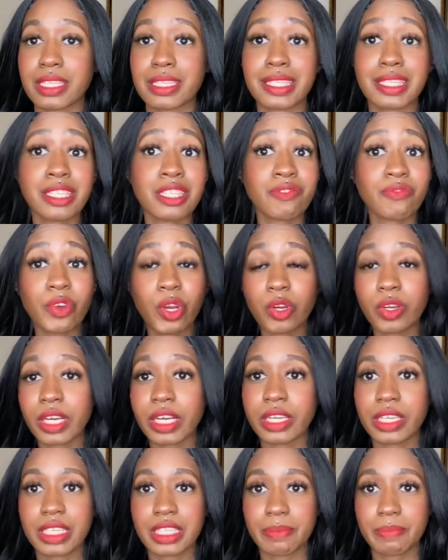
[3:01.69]
This is very
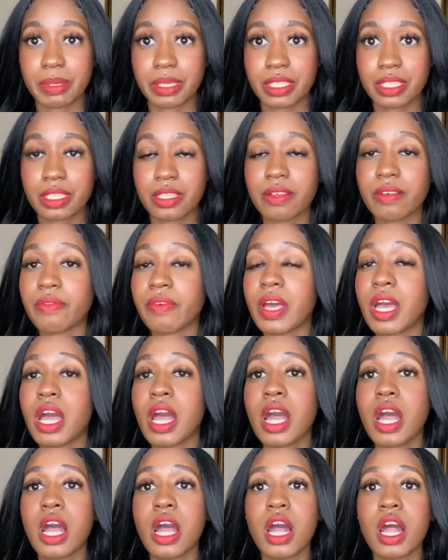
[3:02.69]
inexpensive.
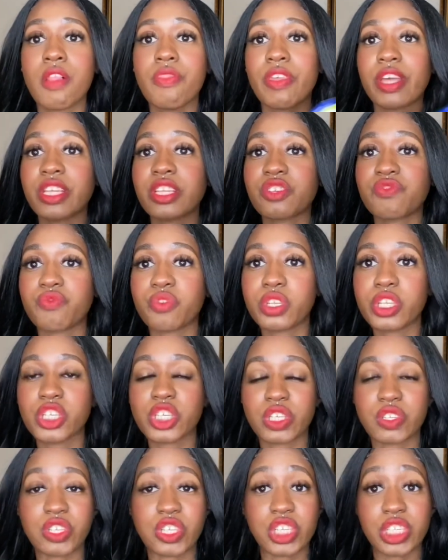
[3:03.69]
They just really should
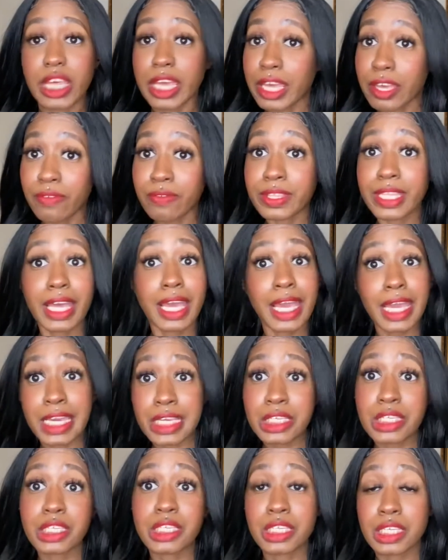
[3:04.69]
have saved the
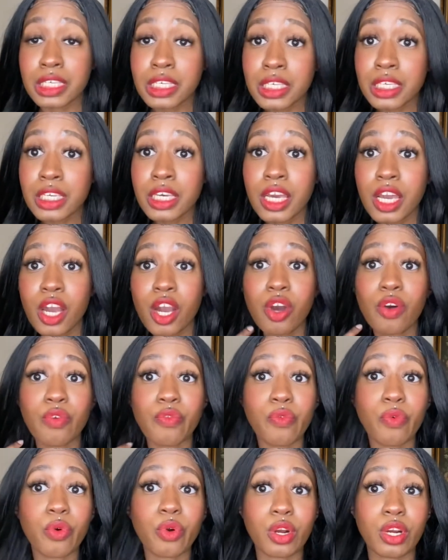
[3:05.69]
HD
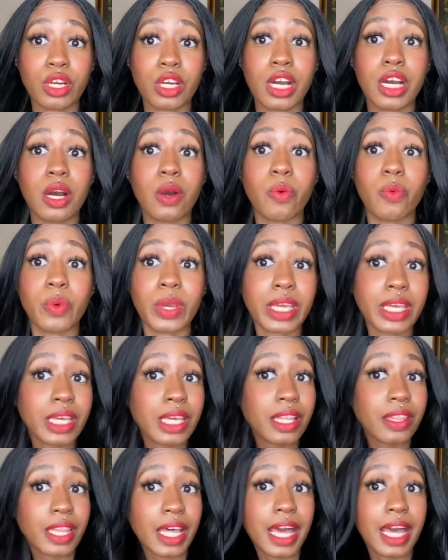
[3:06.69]
for a
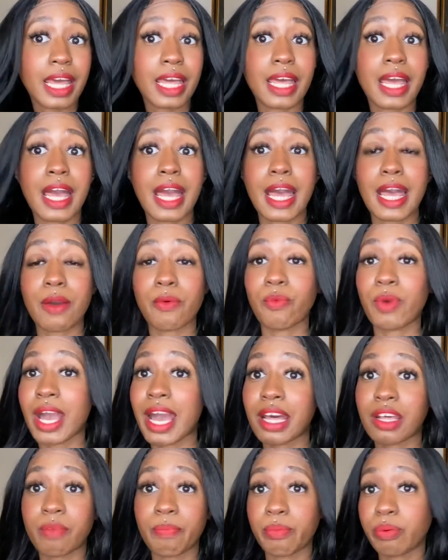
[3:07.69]
wig that had,
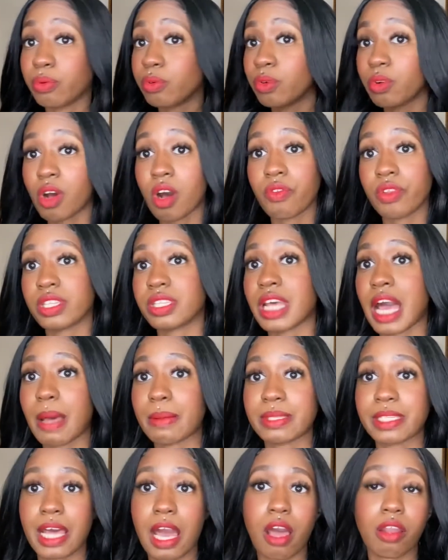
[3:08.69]
had pulled all the stops
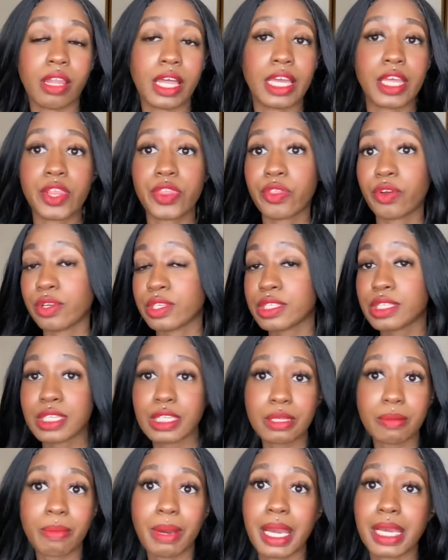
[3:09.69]
out, like 13
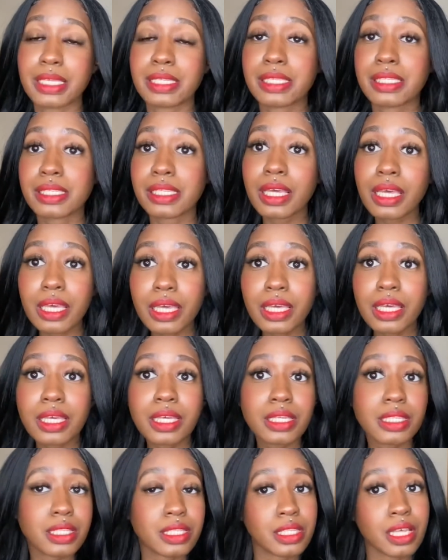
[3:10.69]
by
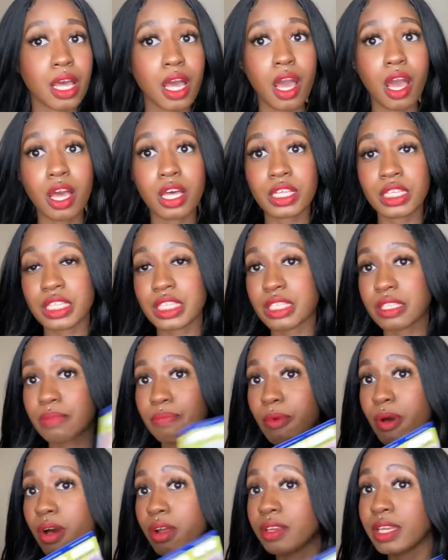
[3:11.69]
6,
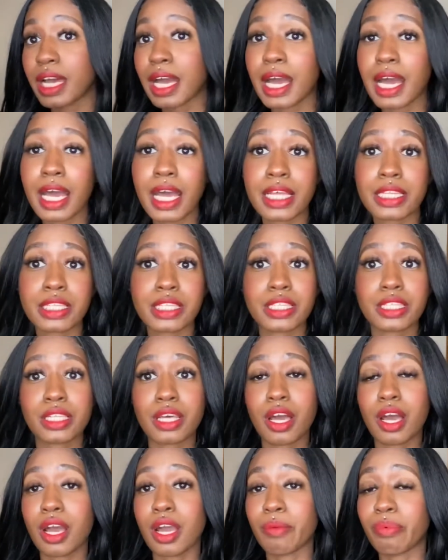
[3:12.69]
small knots,
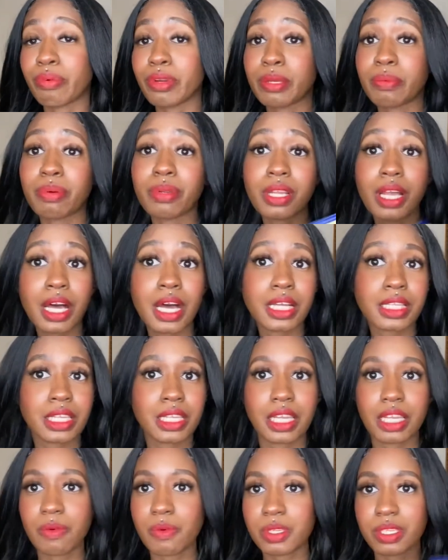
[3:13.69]
uh, pre-plucked.
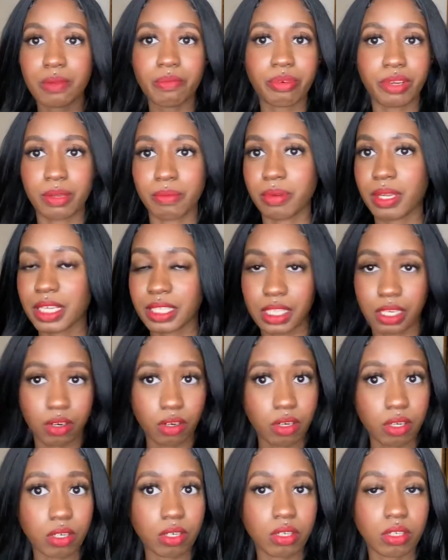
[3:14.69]
It wasn't pre-plucked at
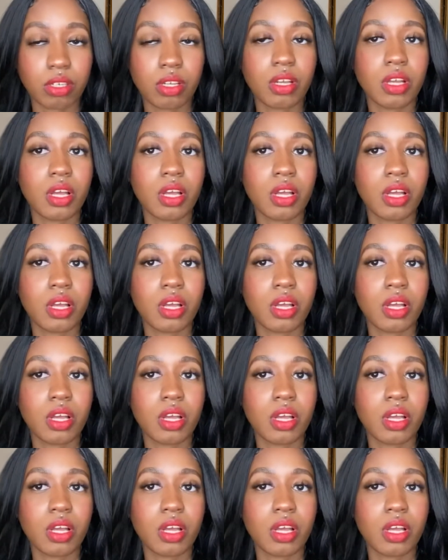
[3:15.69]
all.